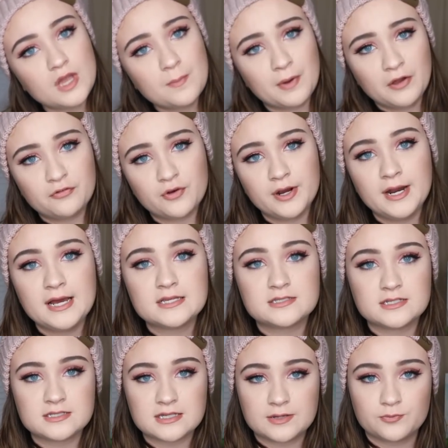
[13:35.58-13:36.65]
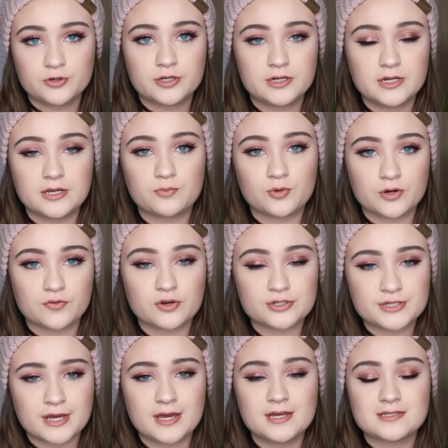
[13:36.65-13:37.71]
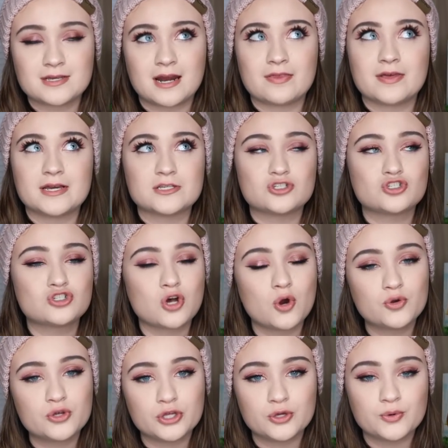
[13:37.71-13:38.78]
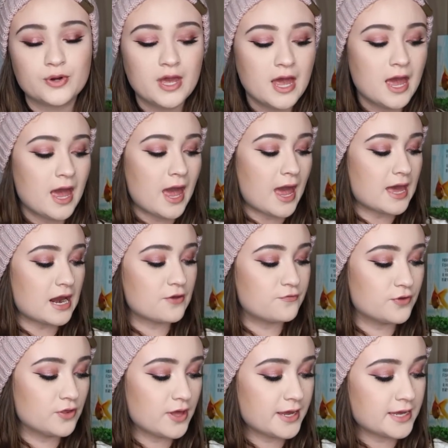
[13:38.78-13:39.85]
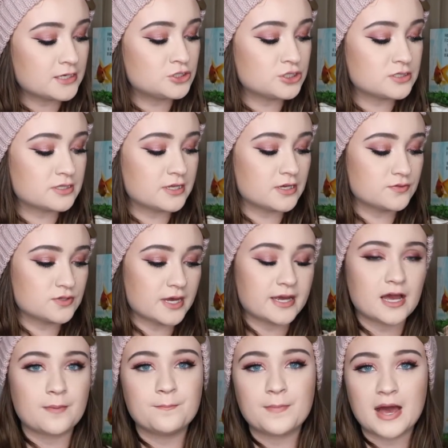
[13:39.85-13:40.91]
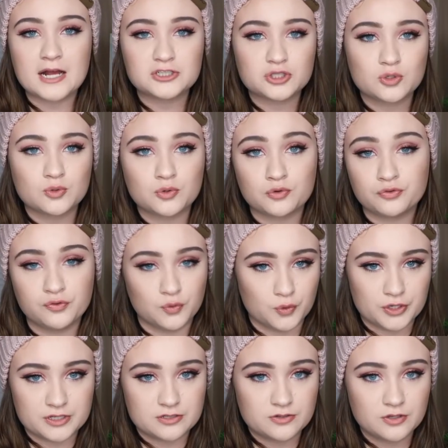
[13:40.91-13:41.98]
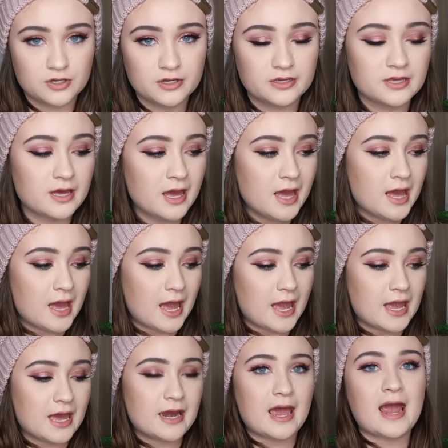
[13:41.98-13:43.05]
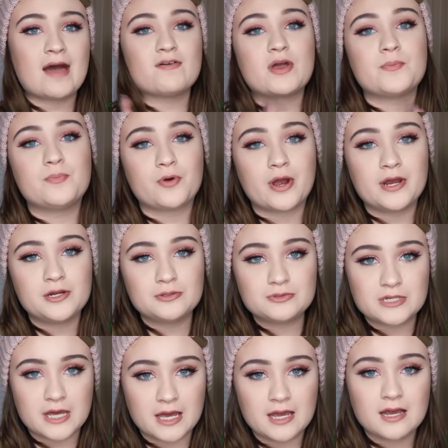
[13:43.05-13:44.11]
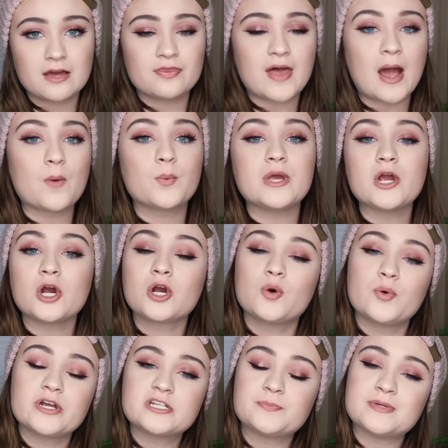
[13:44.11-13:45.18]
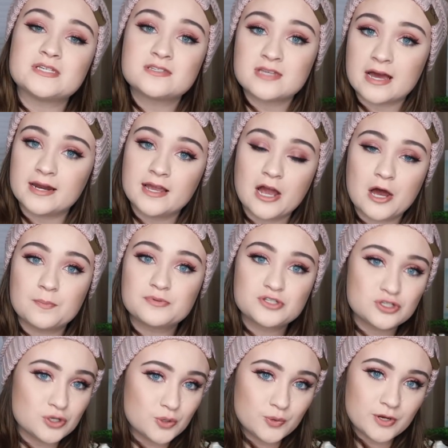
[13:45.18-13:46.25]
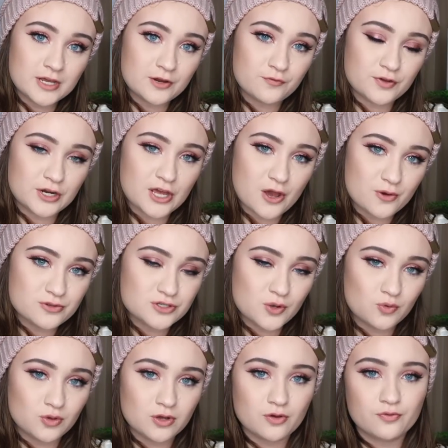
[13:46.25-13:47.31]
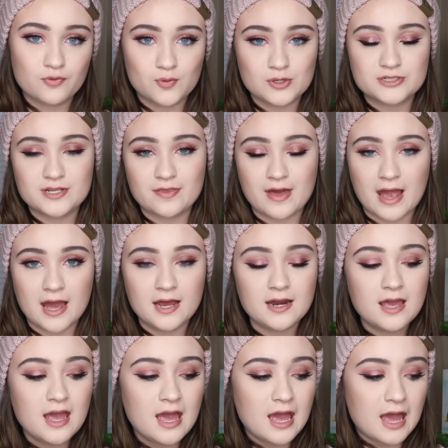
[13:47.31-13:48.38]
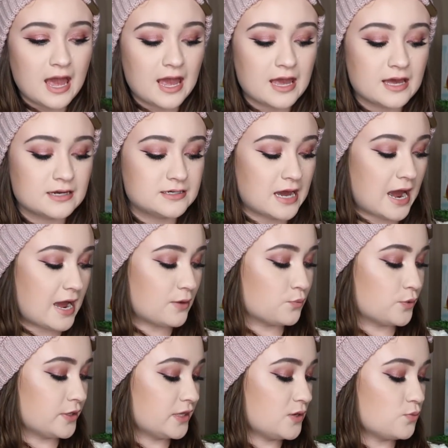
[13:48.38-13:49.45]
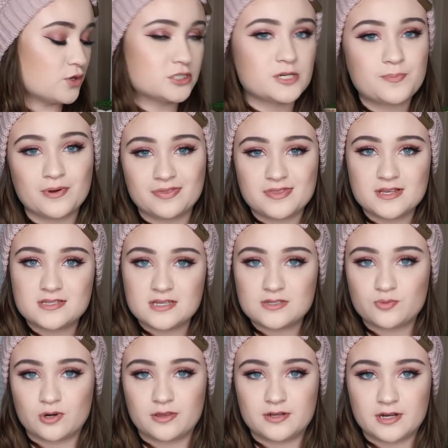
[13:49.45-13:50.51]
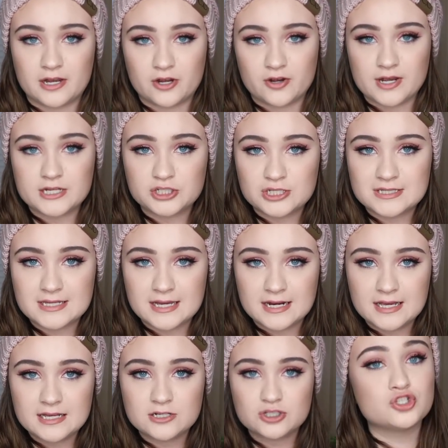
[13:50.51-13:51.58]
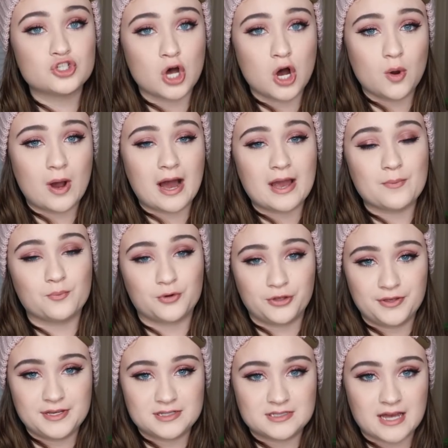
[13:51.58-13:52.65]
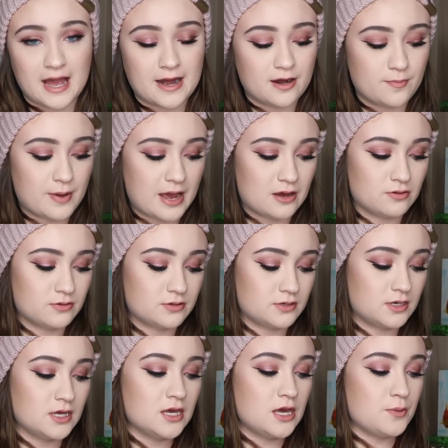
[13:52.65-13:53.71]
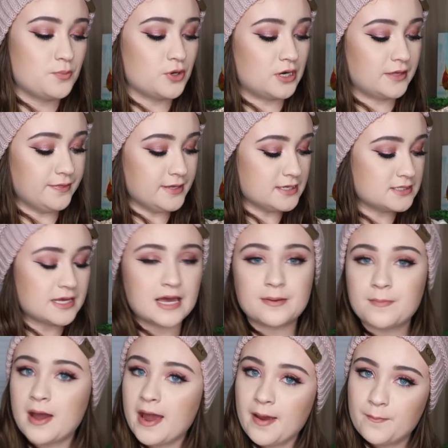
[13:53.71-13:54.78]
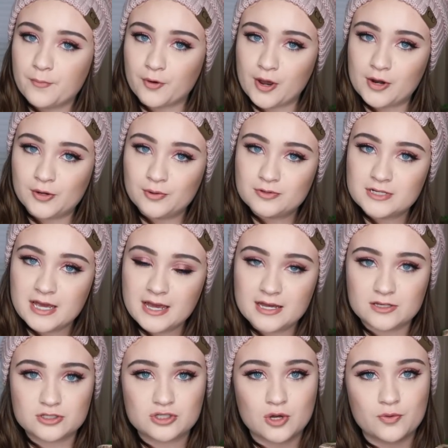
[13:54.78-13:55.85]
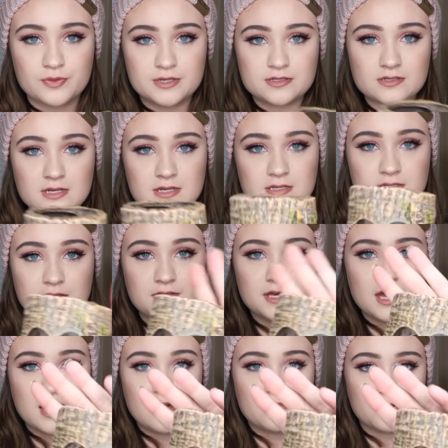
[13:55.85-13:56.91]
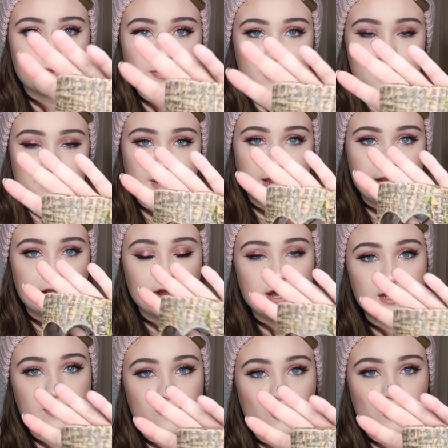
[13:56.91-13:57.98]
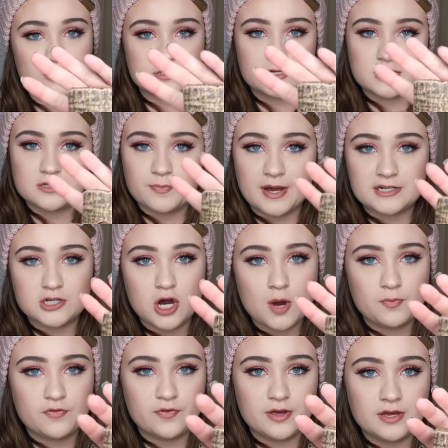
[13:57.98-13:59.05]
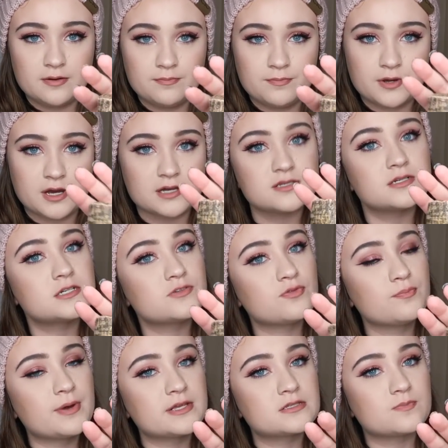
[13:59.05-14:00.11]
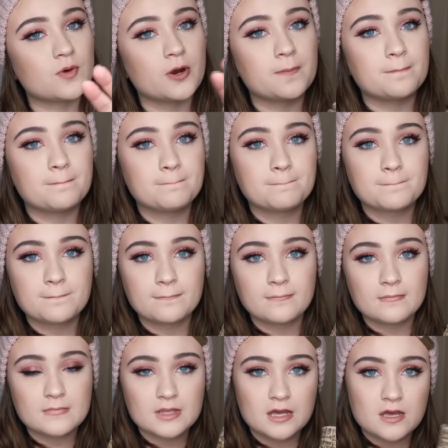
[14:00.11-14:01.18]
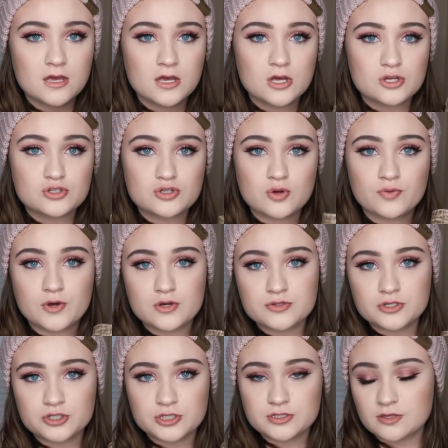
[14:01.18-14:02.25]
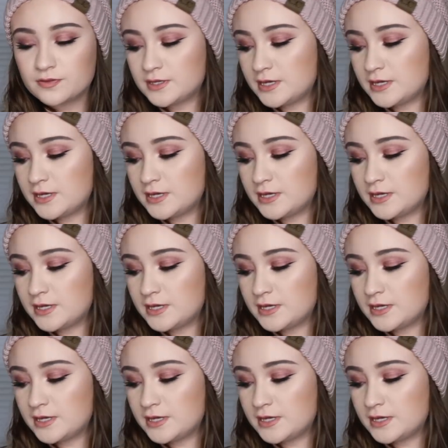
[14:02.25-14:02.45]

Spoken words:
My friend has this in one of her tanks, and I think it's so cute, and I feel like it just gives like a magical little forest look. And I have a brand new tank that we are going to be setting up soon in a video, so look forward to that. And I really want to put this as one of the decorations in it, so I'm really excited about putting this in my brand new tank. So this is the other thing that I got. Of course, it is by Top Fin because it is from PetSmart. So those are just